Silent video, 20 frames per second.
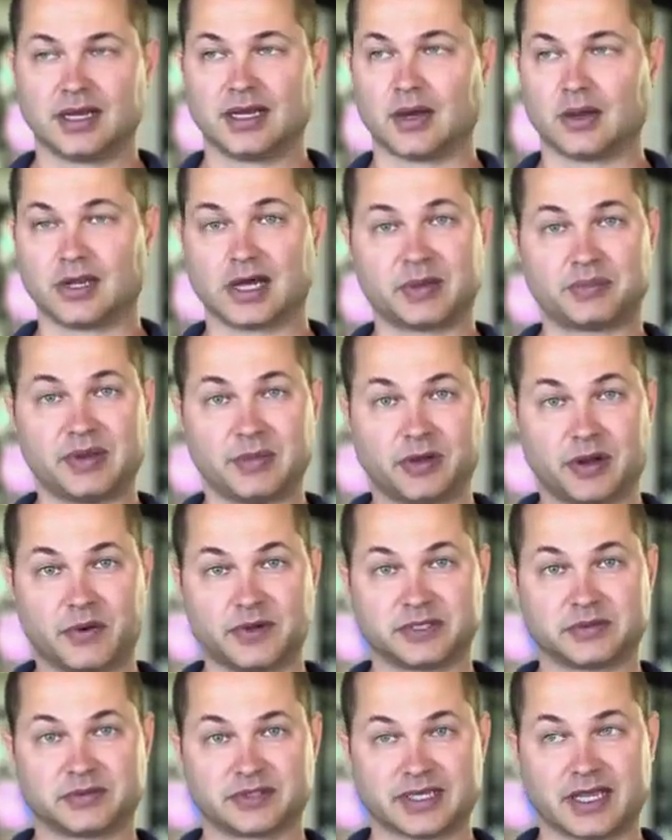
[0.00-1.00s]
Now a lot of people
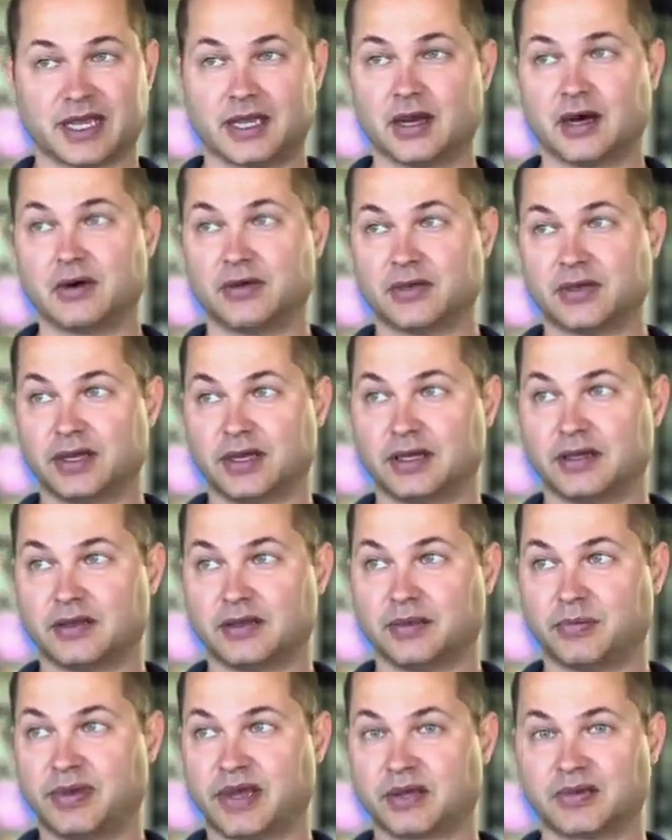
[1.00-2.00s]
always say, oh, the,
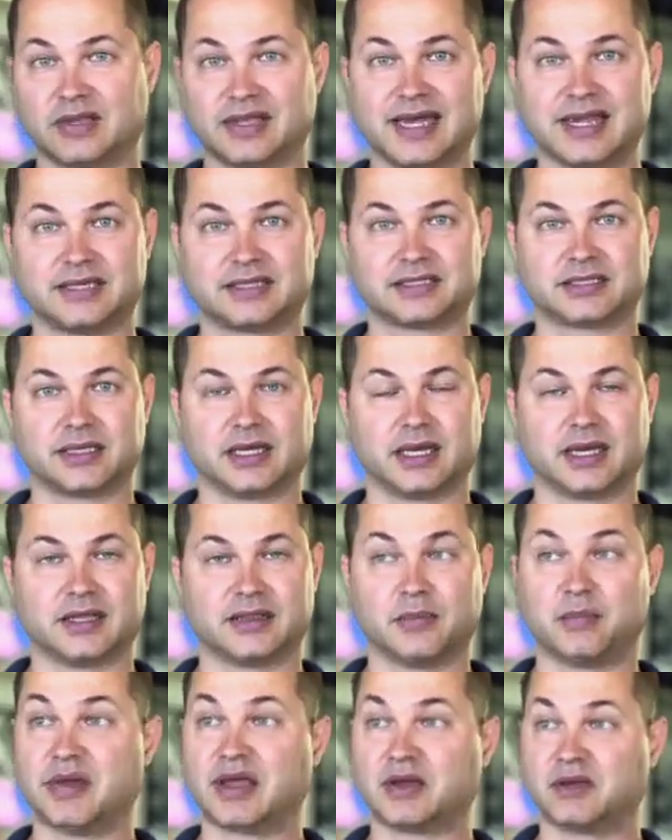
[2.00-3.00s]
the bigger the lens, uh,
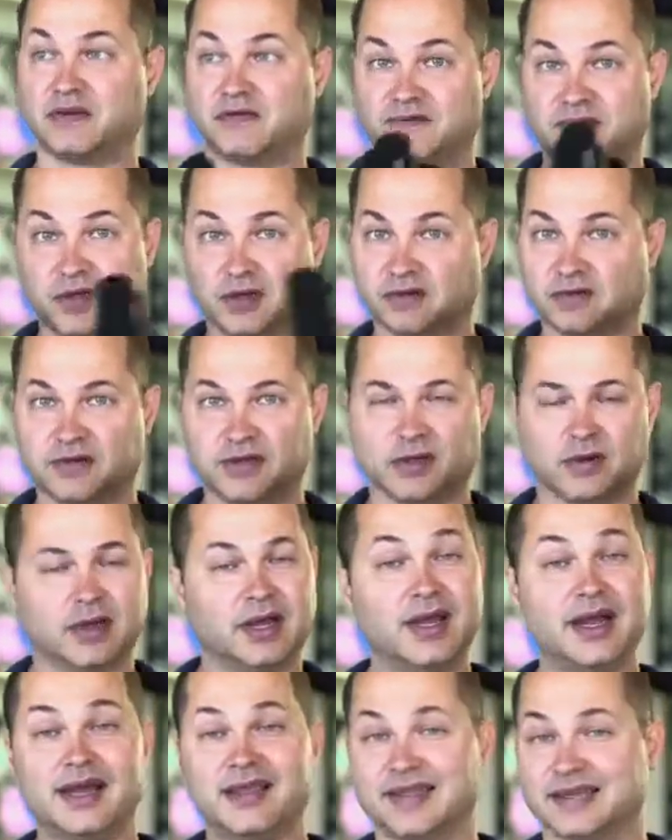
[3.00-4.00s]
the bigger the field of
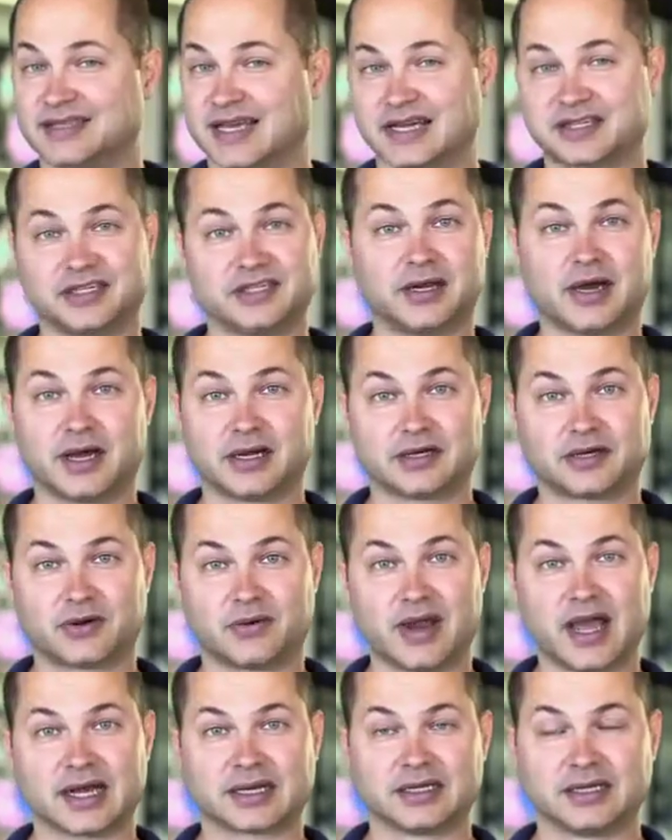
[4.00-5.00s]
view. That's actually not
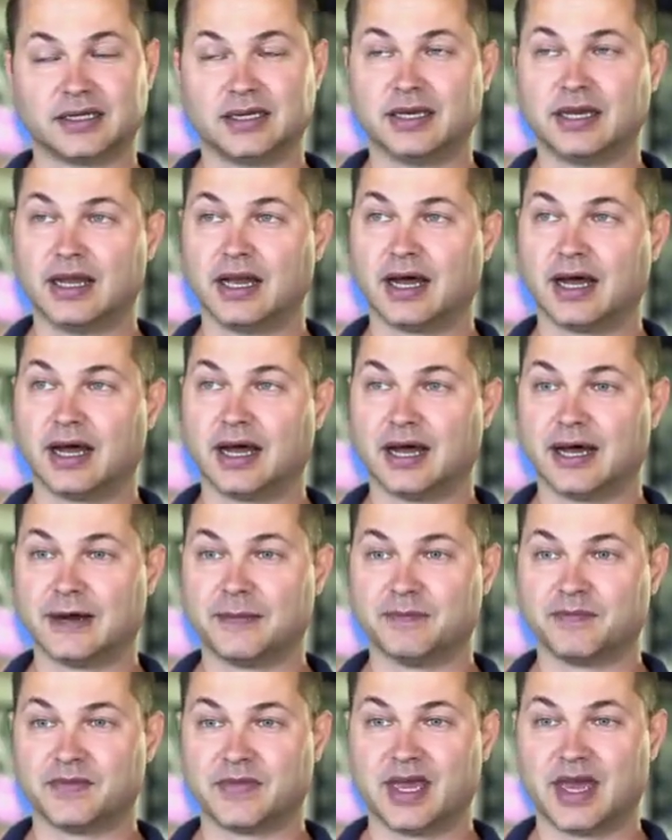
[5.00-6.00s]
correct.
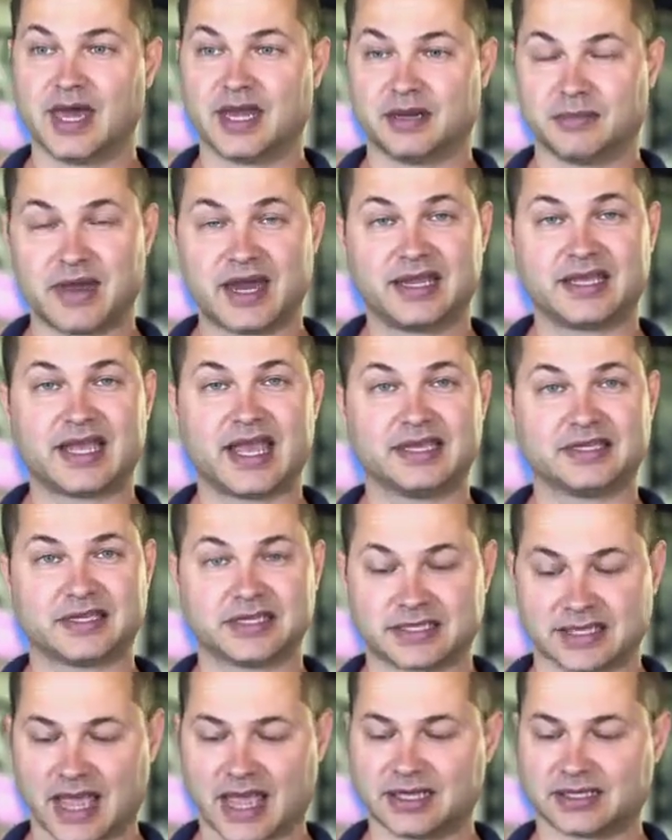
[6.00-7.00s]
Um, and in many
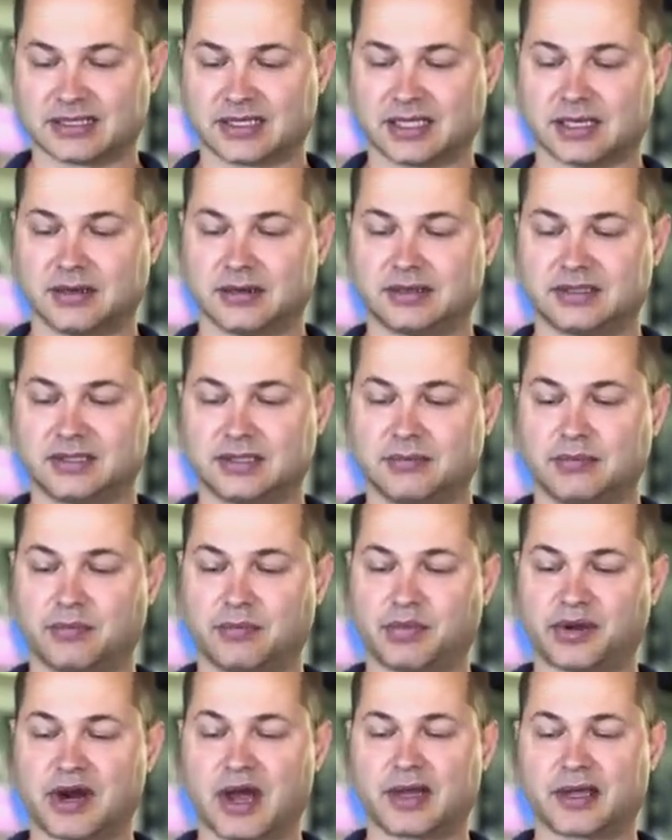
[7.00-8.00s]
cases, as the
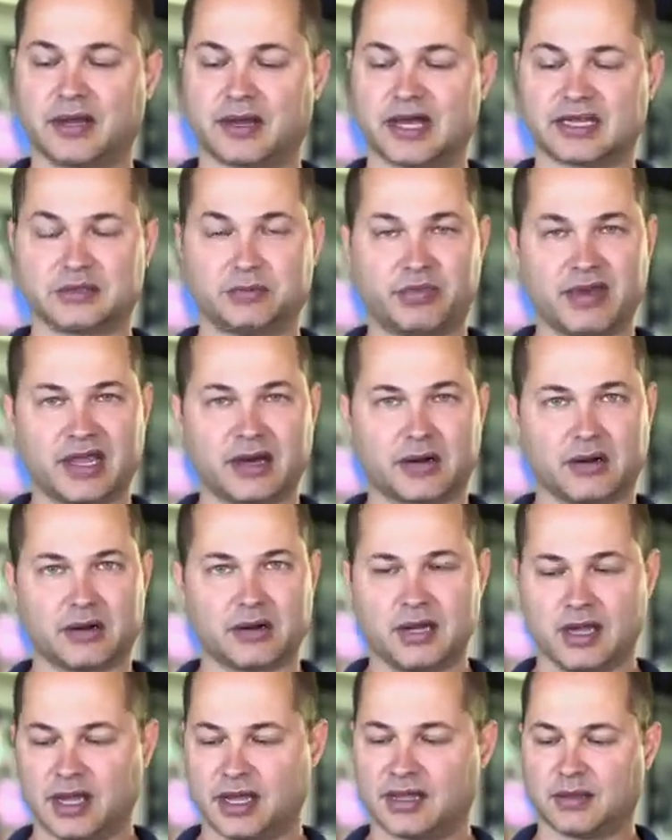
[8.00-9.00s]
binocular gets
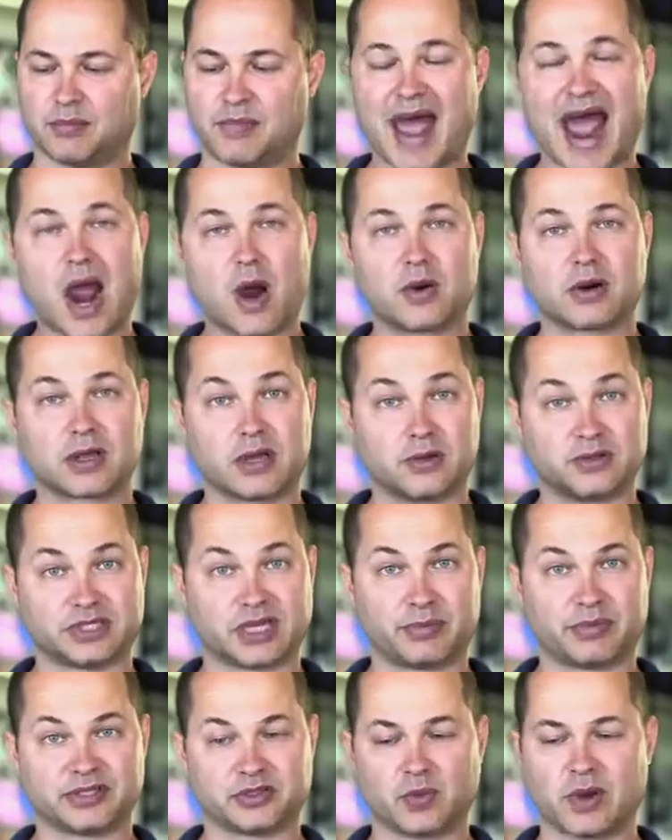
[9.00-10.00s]
bigger, the power
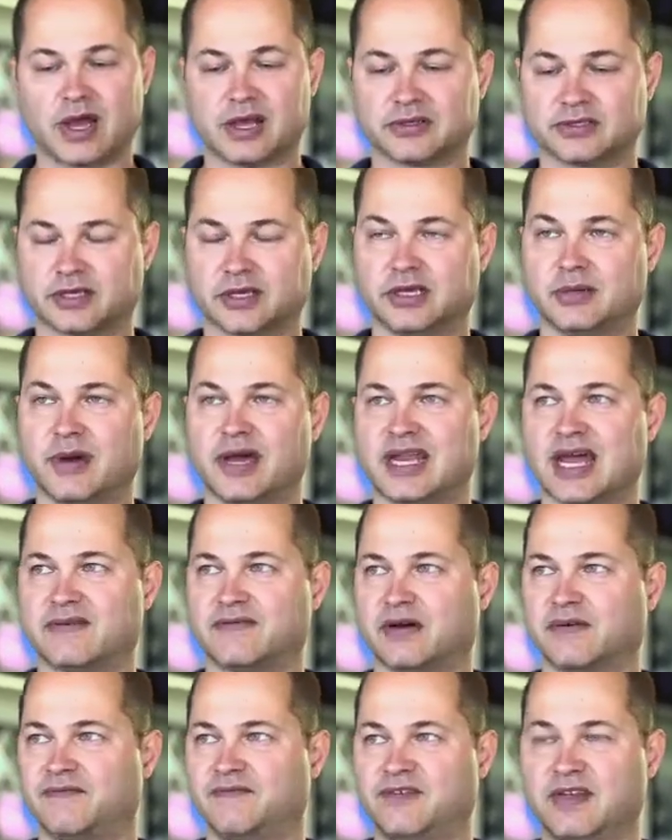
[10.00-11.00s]
goes up as well. So you might
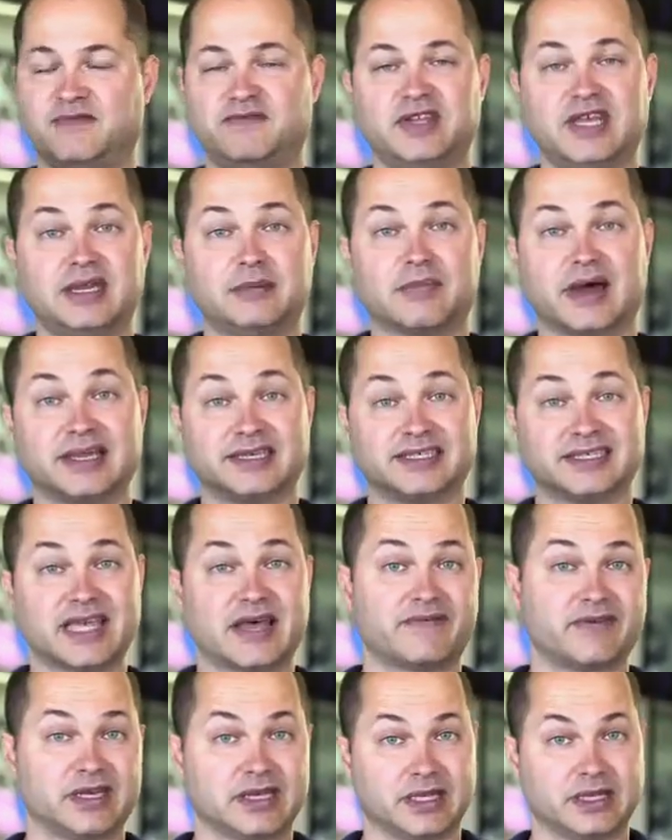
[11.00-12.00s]
have a 15 by
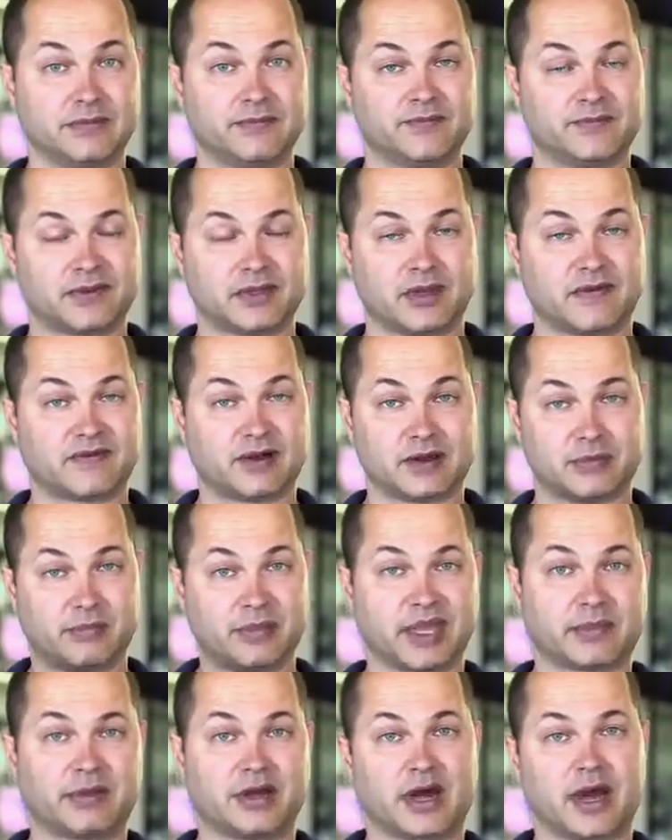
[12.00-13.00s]
70, a very
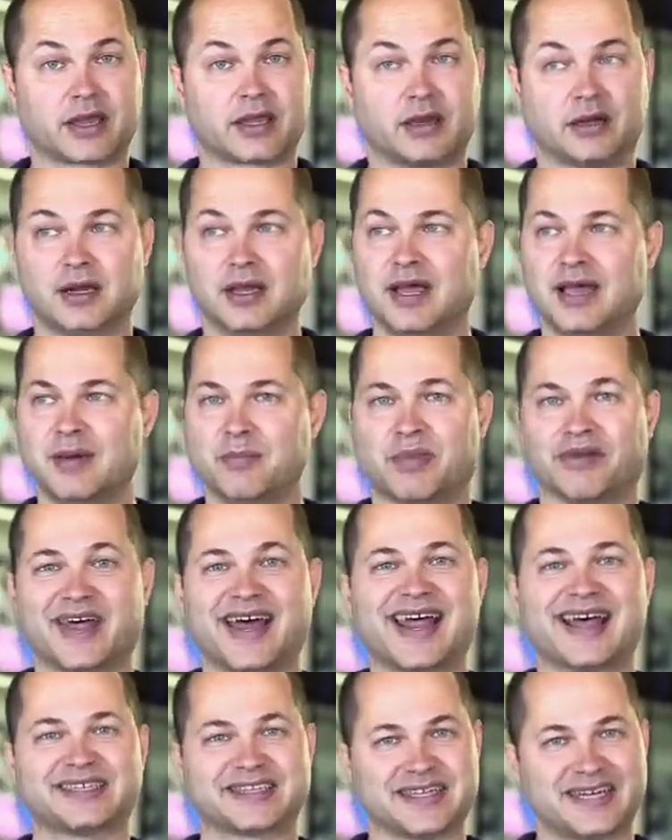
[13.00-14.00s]
big binocular, but
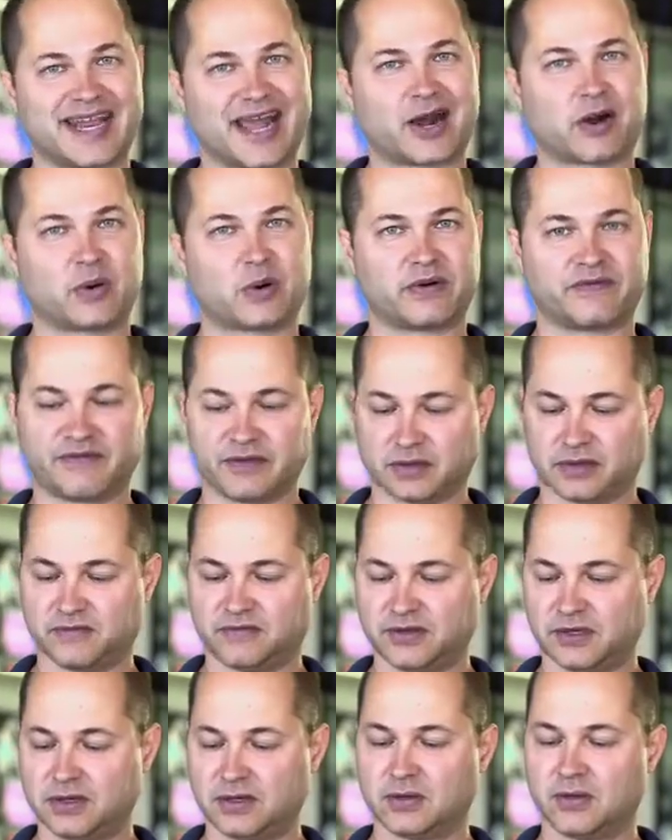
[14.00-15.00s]
that has a narrower field
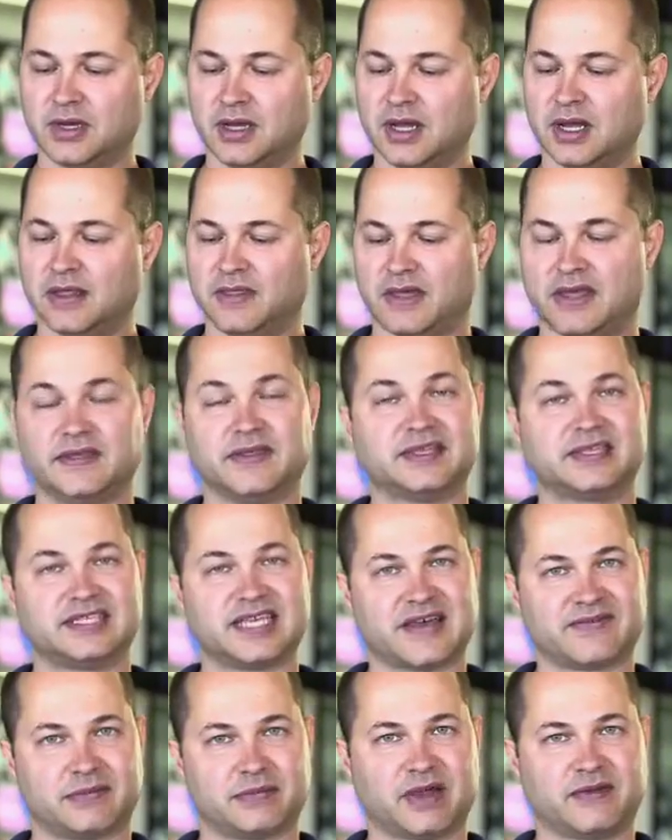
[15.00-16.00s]
of view than this
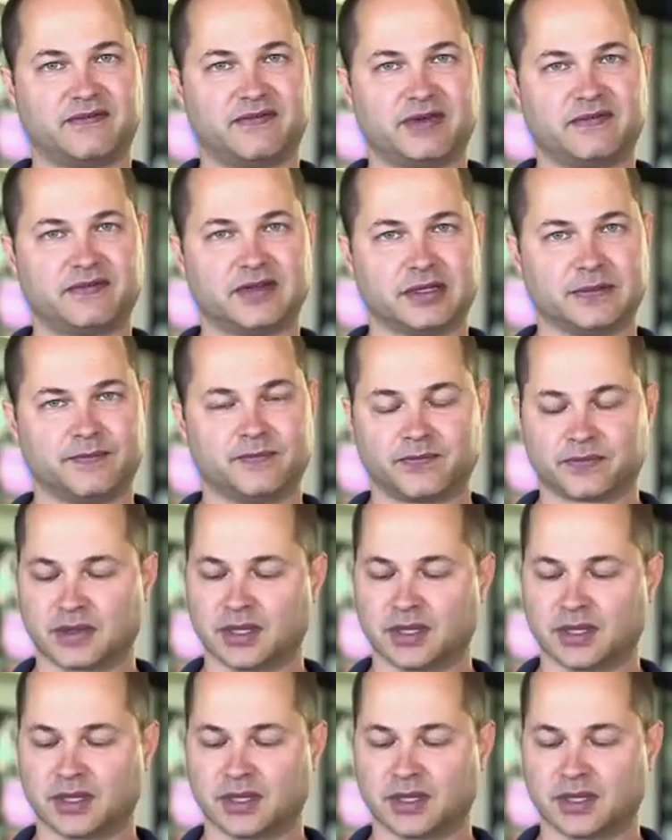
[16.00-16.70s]
7 by 50.